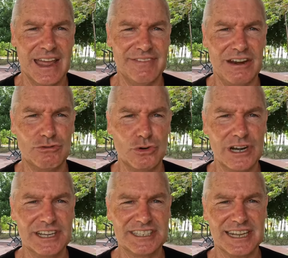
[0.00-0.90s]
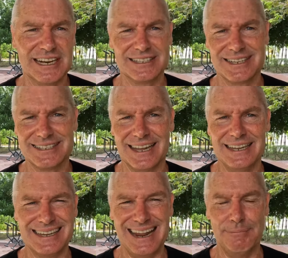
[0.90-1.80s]
and they really started to
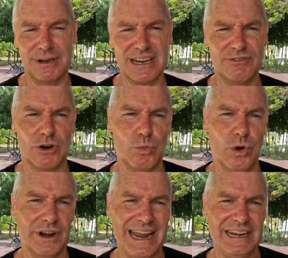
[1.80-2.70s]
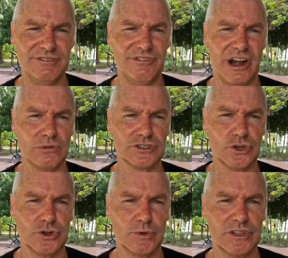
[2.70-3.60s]
take it up a level. And what Andy Farrell's
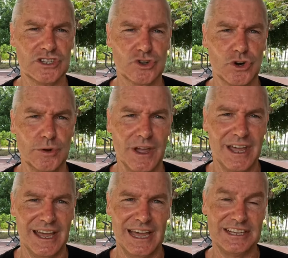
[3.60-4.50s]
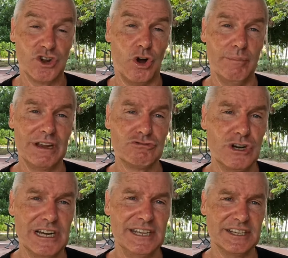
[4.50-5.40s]
doing with this group has got me
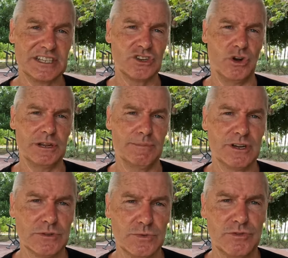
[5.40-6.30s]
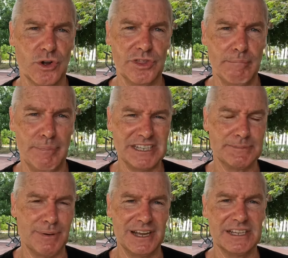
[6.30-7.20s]
really excited, because we've got the
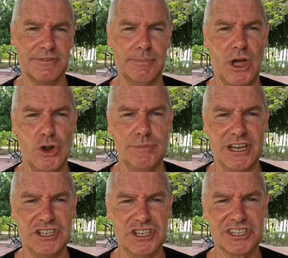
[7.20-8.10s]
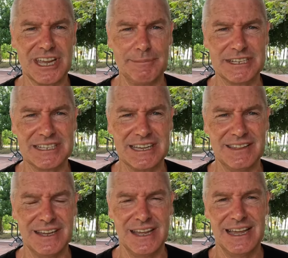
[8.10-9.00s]
best players from the home nations coming
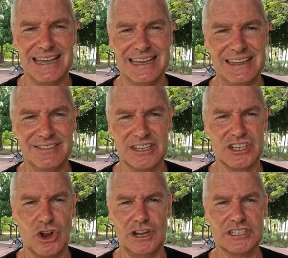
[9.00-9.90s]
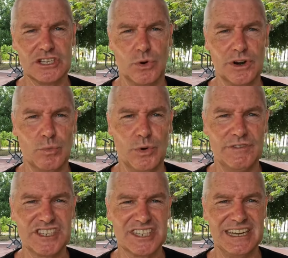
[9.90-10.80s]
together in this Lions squad, and
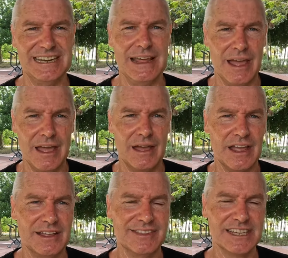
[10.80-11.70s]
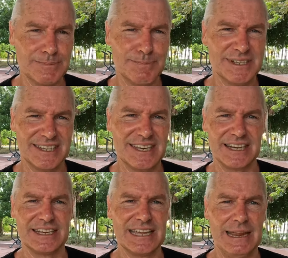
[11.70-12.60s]
we've seen in this
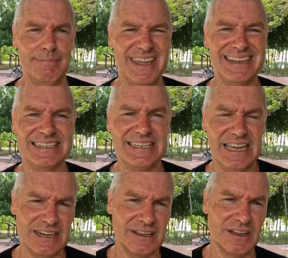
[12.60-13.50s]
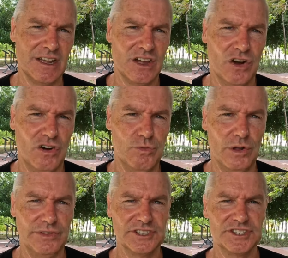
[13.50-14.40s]
particular game the intent of
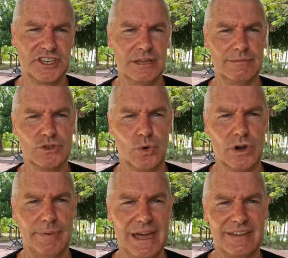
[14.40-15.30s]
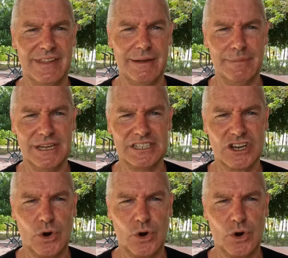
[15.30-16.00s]
what this team is all about, and that means